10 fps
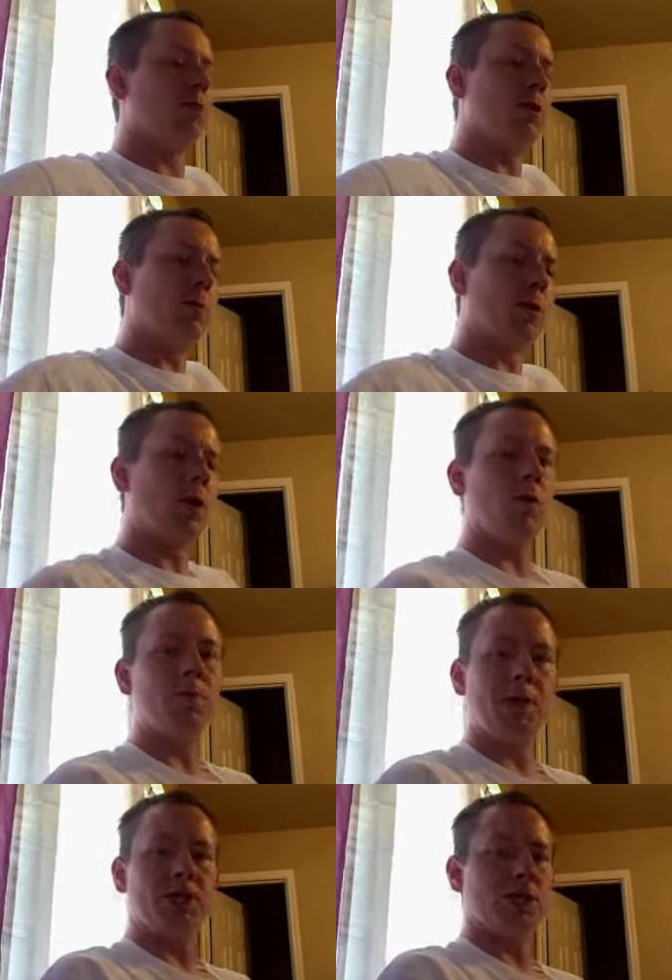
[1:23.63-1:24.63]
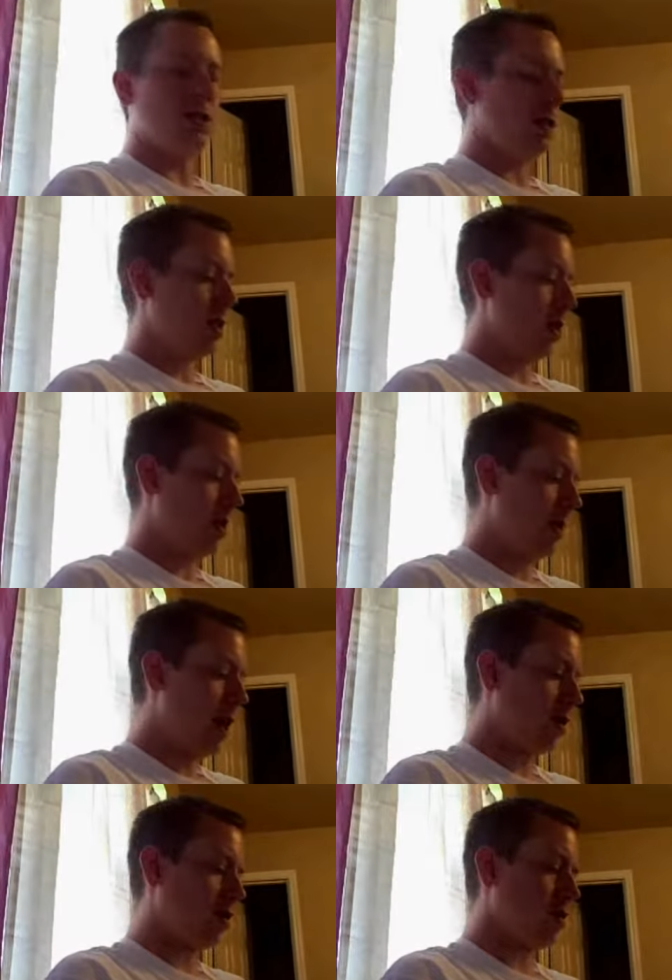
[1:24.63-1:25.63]
The prohibition of
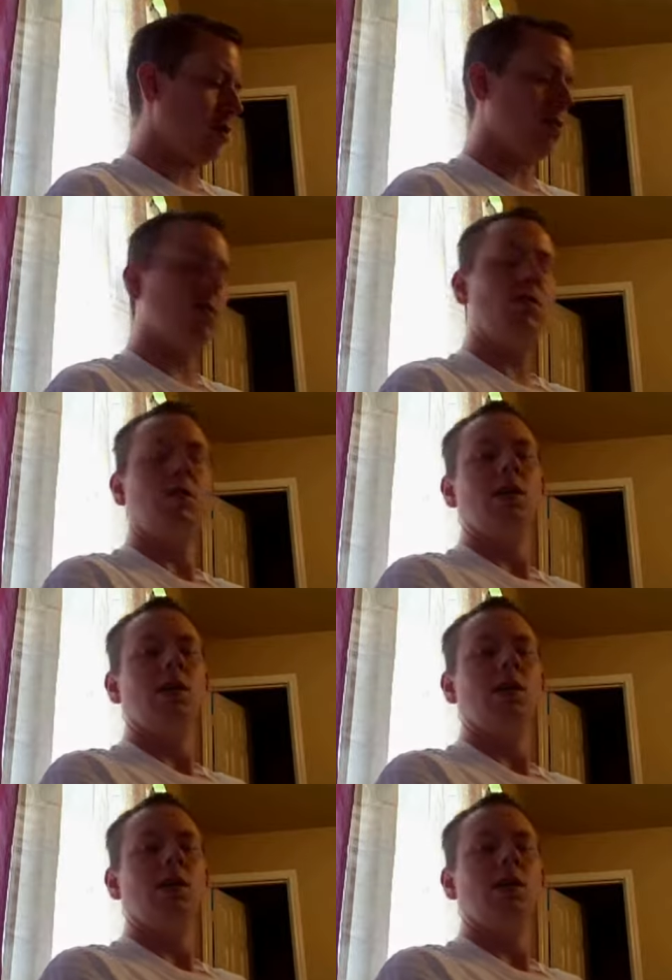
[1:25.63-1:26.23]
alcohol